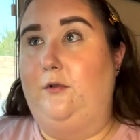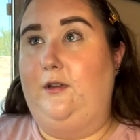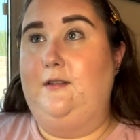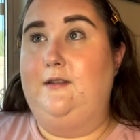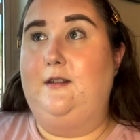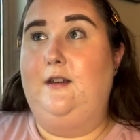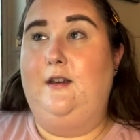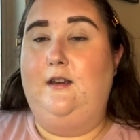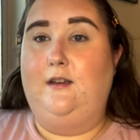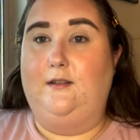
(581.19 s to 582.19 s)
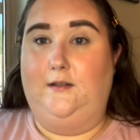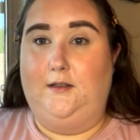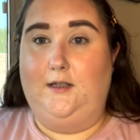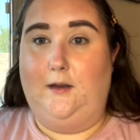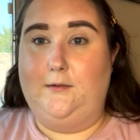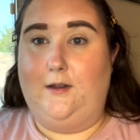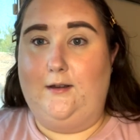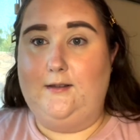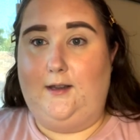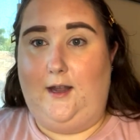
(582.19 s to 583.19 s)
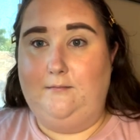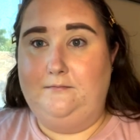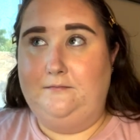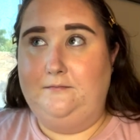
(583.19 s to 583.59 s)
points and then the Dubs lost the game?